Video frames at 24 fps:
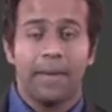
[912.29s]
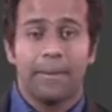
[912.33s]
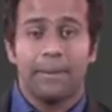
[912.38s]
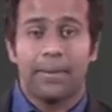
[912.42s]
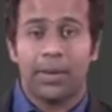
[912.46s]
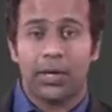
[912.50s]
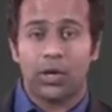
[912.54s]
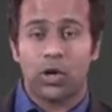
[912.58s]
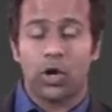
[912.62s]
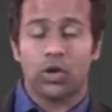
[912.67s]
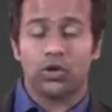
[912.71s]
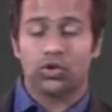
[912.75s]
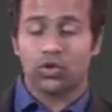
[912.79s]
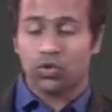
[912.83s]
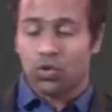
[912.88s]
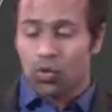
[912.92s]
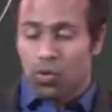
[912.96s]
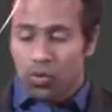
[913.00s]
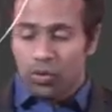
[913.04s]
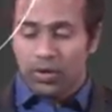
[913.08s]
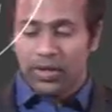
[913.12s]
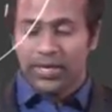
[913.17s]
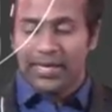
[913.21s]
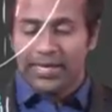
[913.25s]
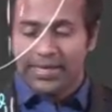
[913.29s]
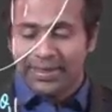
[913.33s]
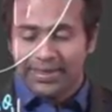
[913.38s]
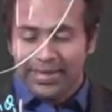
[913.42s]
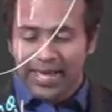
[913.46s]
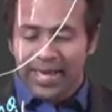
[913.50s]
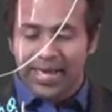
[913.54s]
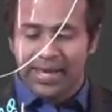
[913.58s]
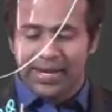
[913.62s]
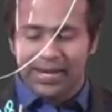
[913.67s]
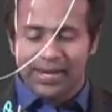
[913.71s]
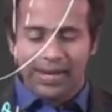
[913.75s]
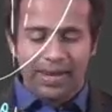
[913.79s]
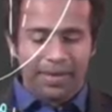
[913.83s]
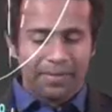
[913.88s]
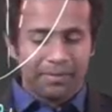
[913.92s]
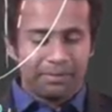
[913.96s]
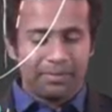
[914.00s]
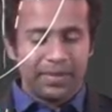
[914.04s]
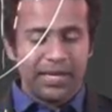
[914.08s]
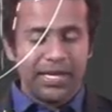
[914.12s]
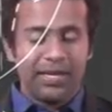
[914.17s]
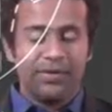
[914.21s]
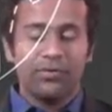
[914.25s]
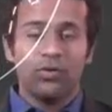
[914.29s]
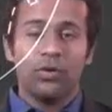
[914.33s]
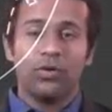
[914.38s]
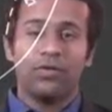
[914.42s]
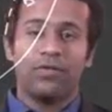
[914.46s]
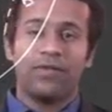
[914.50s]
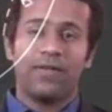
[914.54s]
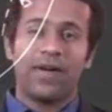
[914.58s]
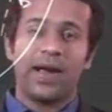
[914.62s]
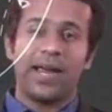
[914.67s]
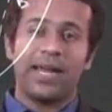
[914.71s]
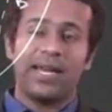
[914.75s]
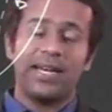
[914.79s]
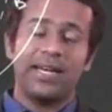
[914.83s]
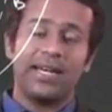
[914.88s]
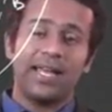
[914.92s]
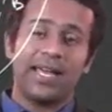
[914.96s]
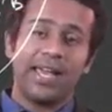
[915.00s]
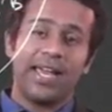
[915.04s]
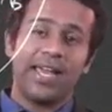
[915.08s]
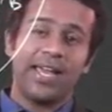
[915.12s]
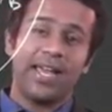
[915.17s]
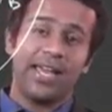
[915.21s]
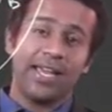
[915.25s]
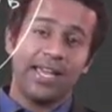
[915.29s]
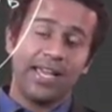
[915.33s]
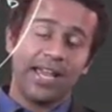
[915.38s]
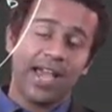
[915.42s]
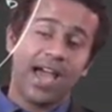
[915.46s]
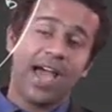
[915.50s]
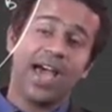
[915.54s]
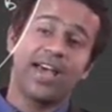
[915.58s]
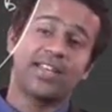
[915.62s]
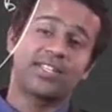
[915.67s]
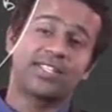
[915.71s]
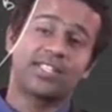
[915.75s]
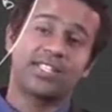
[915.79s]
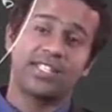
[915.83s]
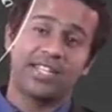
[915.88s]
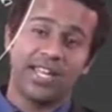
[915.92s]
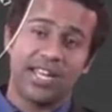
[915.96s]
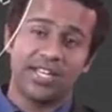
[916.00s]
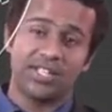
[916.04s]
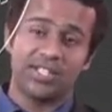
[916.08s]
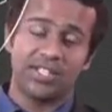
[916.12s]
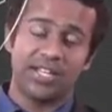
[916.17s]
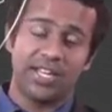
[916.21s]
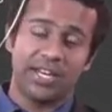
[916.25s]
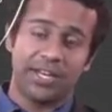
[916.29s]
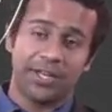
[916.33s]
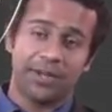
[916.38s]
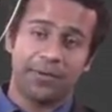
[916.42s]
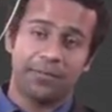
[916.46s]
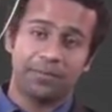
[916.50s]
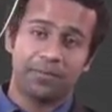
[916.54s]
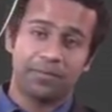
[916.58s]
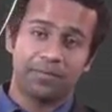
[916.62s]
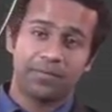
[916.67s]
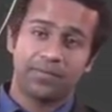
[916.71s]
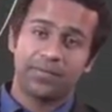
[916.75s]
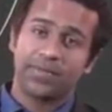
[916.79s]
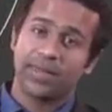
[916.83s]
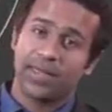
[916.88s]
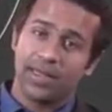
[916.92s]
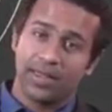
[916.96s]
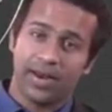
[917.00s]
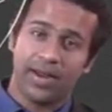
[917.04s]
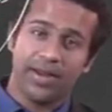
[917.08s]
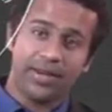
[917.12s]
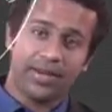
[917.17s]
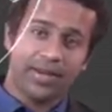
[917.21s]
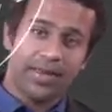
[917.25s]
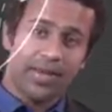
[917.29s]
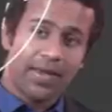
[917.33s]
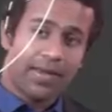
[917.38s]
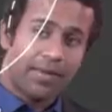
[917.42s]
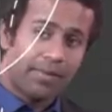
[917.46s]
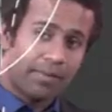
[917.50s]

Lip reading: Because only then B would find A as stationary, right?